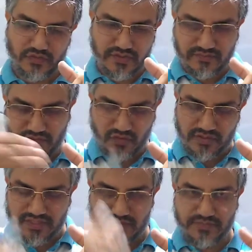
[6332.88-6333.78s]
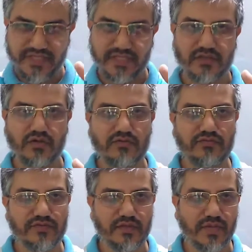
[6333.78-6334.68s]
will be used up for this
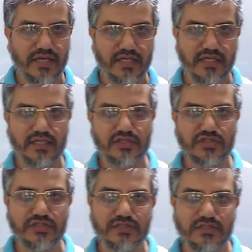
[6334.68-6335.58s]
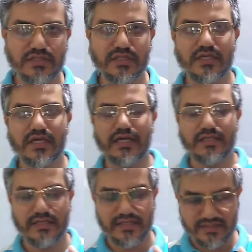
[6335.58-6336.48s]
breaking of the binding energy,
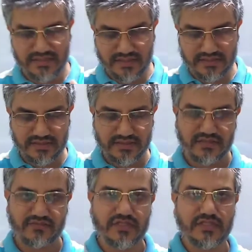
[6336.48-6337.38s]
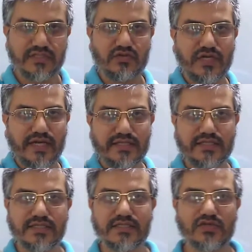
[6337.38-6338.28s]
and the rest energy is converted
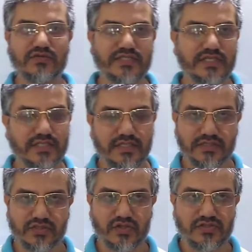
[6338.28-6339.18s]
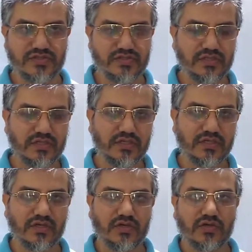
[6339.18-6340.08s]
into kinetic energy of ejected
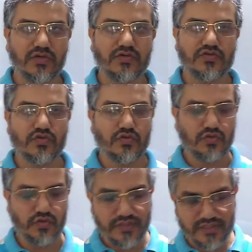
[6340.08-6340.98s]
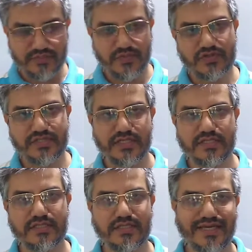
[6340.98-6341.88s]
electrons. So during this
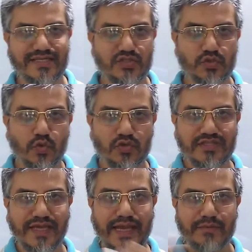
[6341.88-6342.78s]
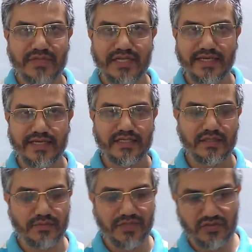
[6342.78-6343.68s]
process, there is no
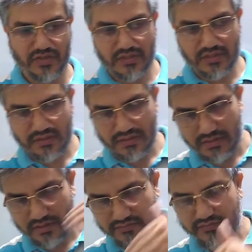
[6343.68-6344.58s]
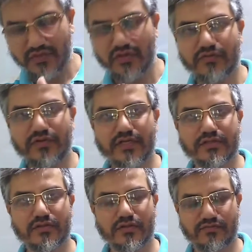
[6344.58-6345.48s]
time lag between the fall
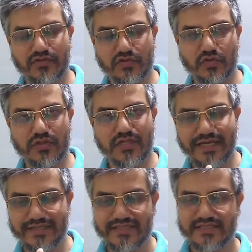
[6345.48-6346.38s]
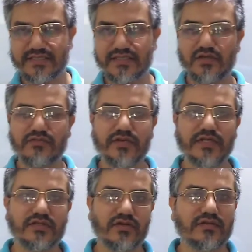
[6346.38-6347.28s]
of photon and
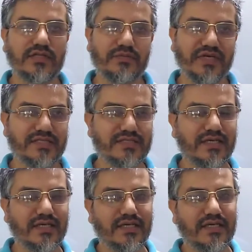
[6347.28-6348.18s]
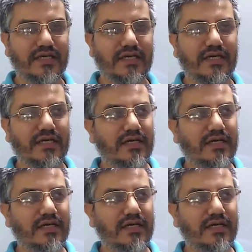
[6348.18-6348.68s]
ejection of electron. That means